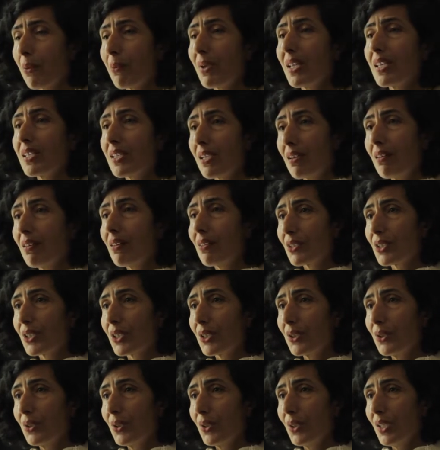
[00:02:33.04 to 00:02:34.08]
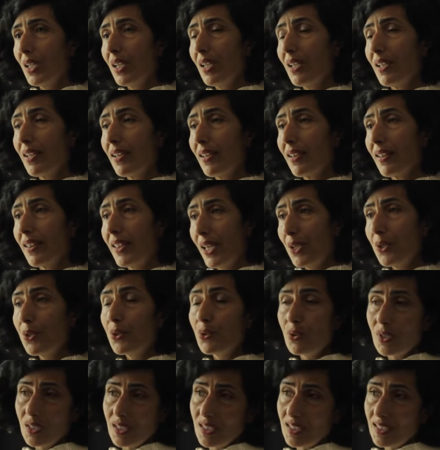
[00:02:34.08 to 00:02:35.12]
went to art school, those
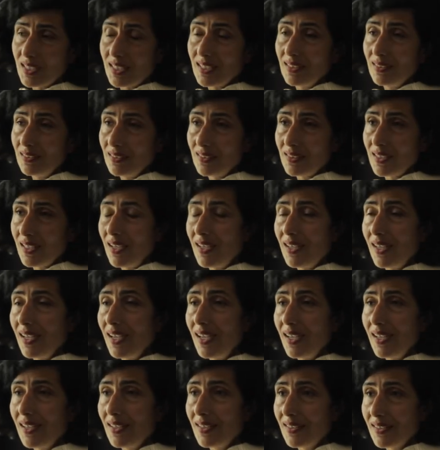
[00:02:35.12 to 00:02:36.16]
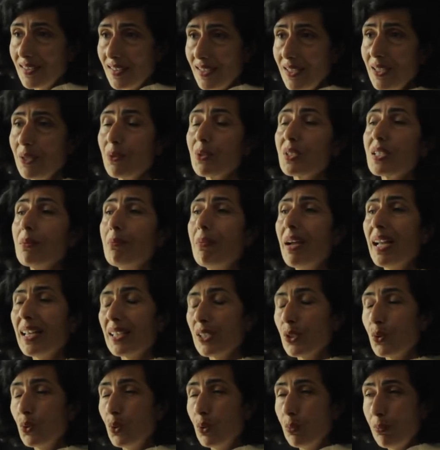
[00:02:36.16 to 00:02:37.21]
were the skills that I had. It was the
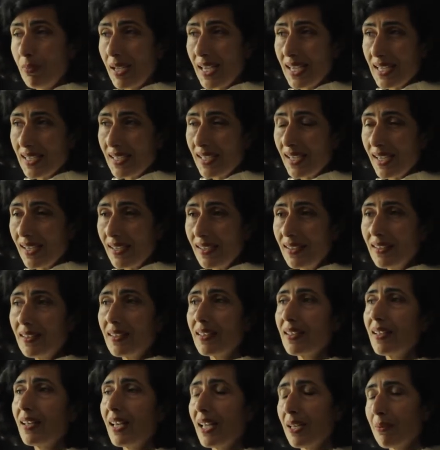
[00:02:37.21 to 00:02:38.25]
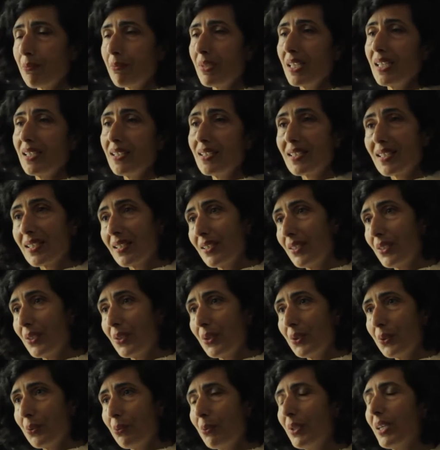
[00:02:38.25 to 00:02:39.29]
manual making that led me
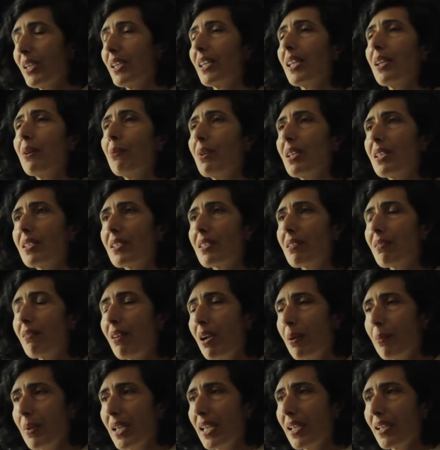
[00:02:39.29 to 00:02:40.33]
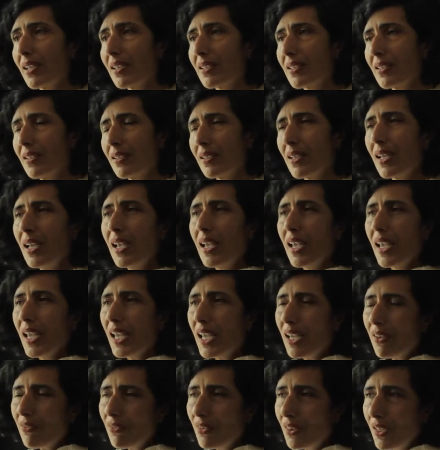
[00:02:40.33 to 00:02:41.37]
into working with ceramics. And
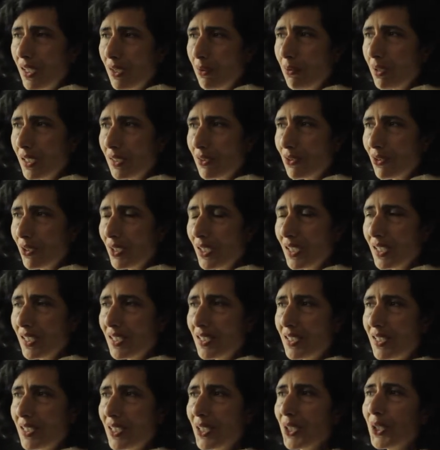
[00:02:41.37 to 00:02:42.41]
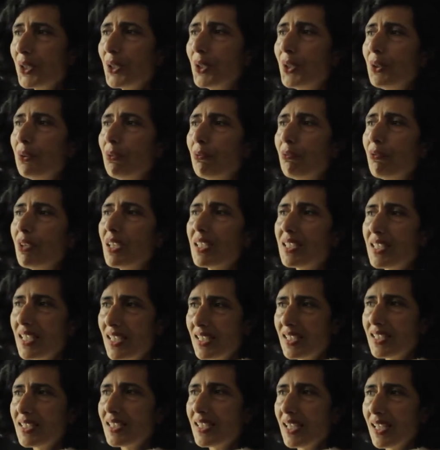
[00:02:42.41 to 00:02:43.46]
even though I tried to
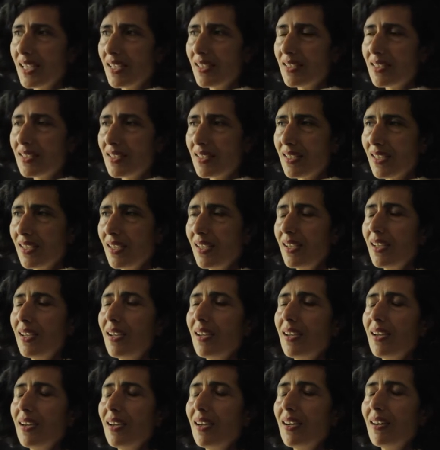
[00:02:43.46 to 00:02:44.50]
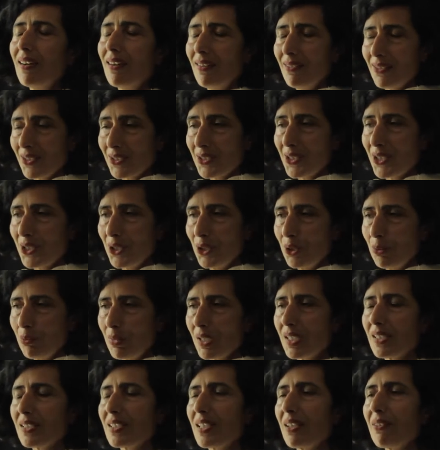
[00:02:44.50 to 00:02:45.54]
resist it at art school
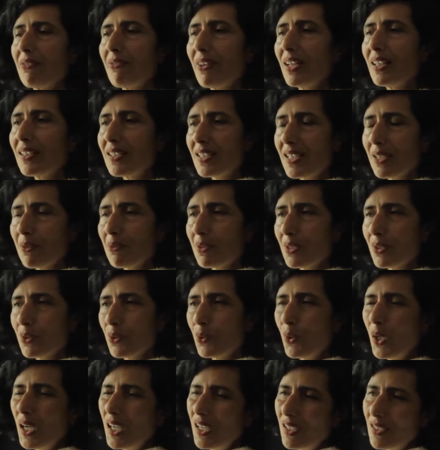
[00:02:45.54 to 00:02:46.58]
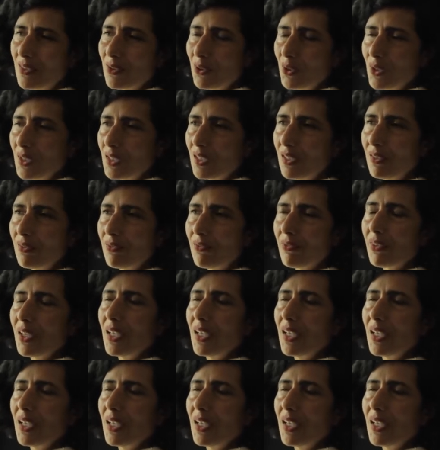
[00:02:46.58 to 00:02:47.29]
because I felt it was quite a sort of